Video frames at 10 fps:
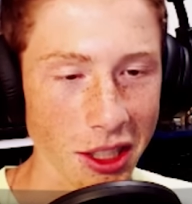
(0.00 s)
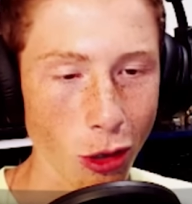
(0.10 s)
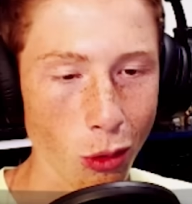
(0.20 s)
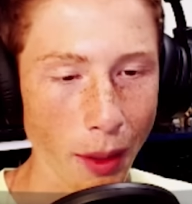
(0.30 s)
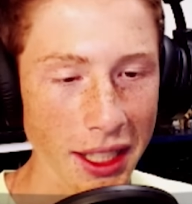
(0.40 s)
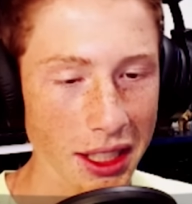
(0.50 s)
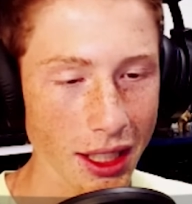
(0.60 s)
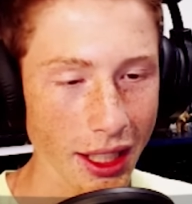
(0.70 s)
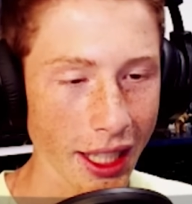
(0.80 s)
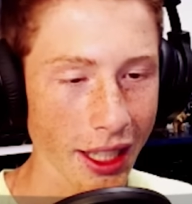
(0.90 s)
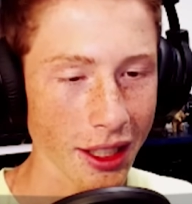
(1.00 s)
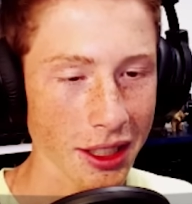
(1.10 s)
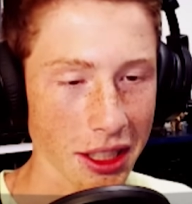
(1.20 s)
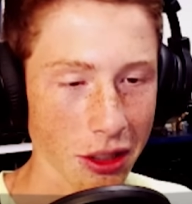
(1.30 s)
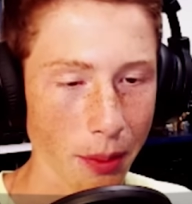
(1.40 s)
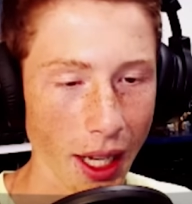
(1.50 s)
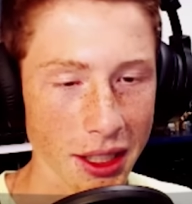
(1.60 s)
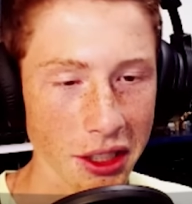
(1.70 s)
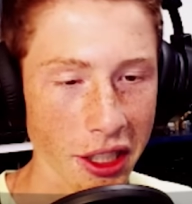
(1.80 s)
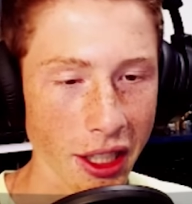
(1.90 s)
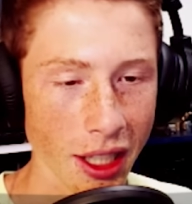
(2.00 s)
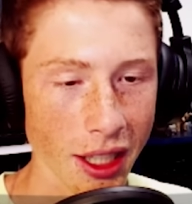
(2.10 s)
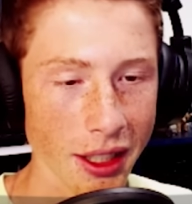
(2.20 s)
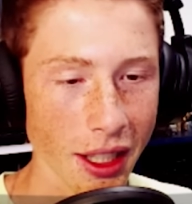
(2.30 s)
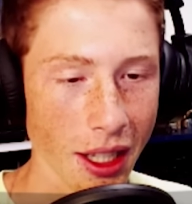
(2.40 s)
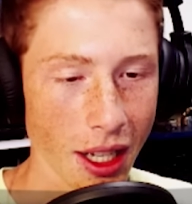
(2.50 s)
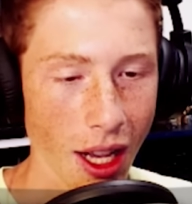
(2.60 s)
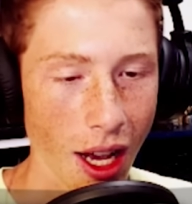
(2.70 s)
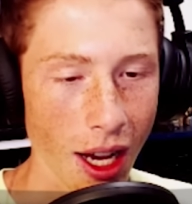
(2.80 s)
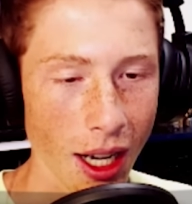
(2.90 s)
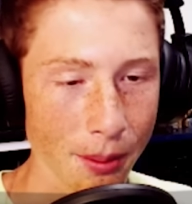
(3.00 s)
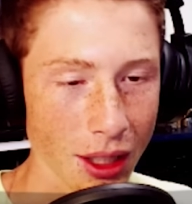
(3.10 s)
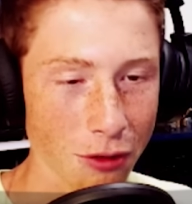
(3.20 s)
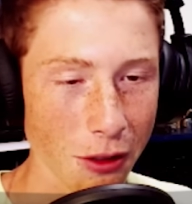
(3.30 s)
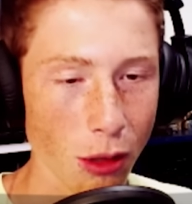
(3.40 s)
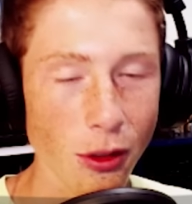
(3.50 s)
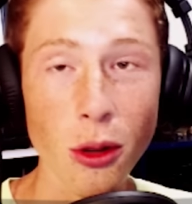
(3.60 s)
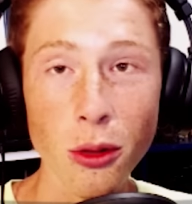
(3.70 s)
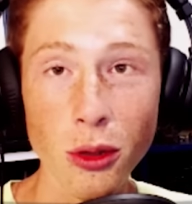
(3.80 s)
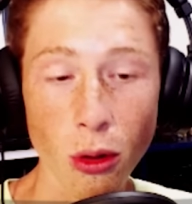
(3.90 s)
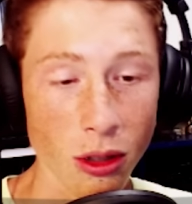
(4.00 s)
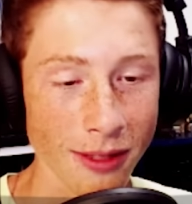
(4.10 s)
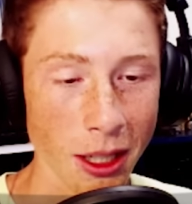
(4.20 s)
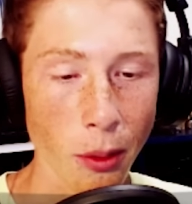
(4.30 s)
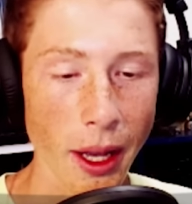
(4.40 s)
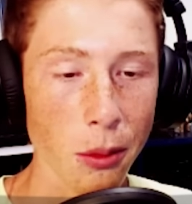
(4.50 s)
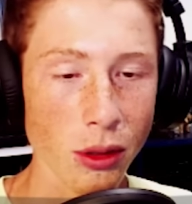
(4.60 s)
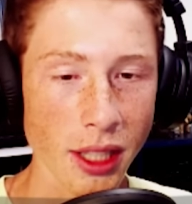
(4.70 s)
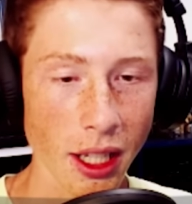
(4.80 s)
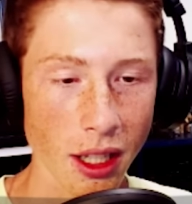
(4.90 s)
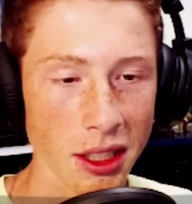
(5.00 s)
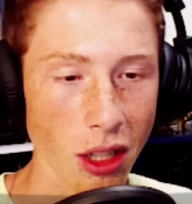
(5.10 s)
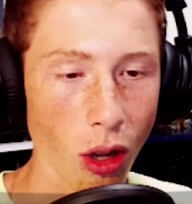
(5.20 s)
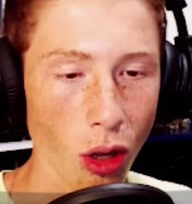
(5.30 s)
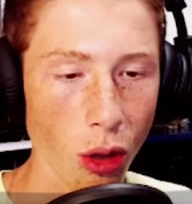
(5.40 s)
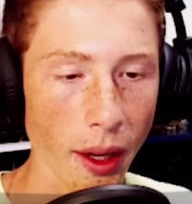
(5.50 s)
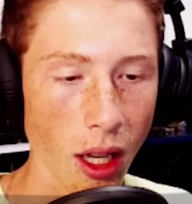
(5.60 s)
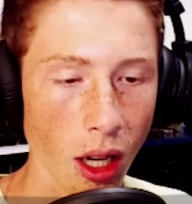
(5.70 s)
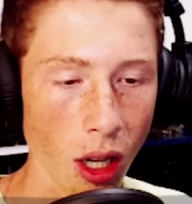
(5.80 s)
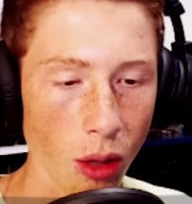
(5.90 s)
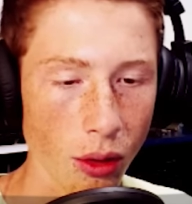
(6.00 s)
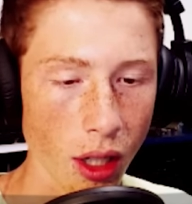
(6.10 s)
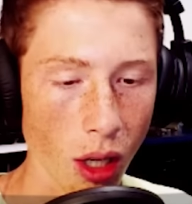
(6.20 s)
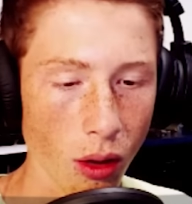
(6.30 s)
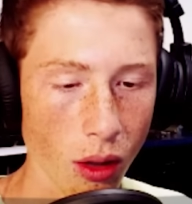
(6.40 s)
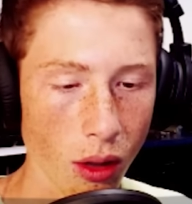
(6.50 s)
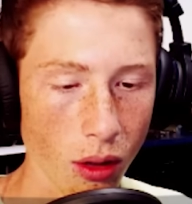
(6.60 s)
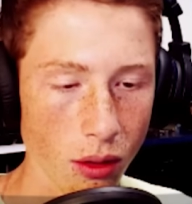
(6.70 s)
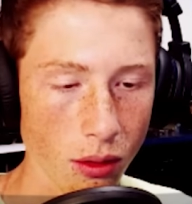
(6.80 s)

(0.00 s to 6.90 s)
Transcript: So basically there's this little passage here, and then this railroad or railway will take us all the way. Oh no.